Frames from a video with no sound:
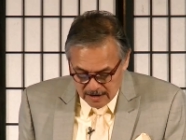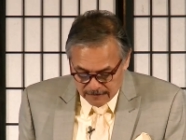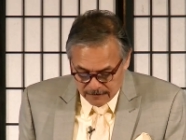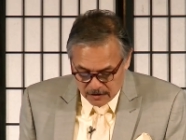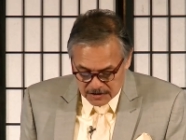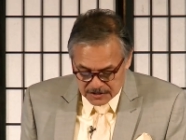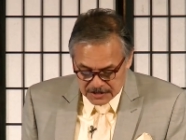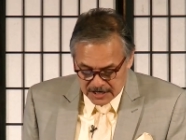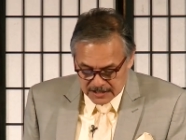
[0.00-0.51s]

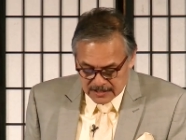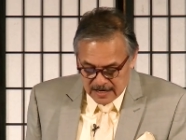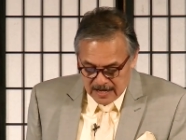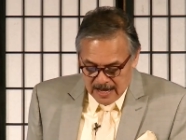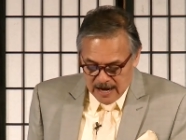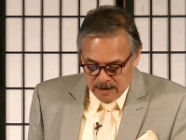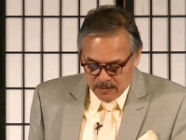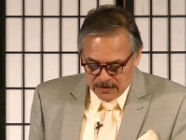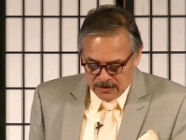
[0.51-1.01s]
Verse 6,
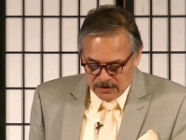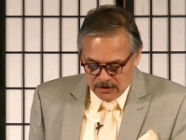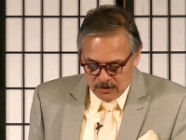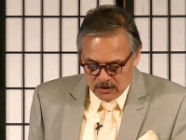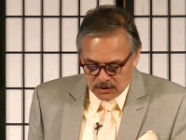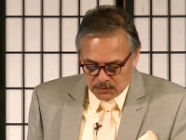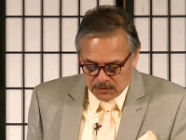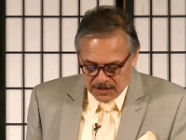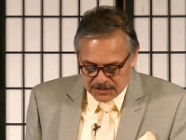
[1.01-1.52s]
and when the
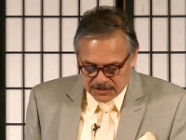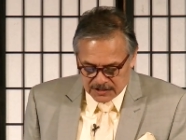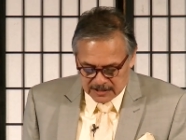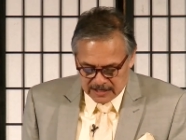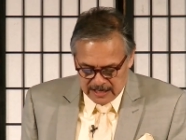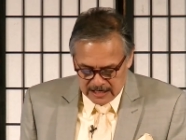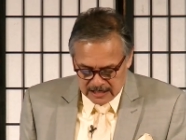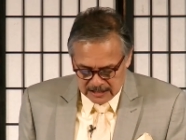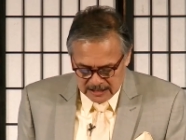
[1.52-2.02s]
news reached the
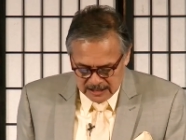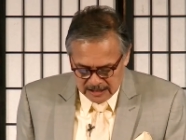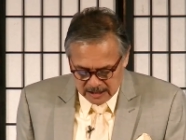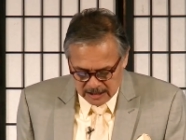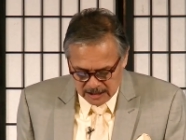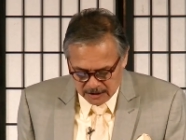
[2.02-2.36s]
king of Nineveh,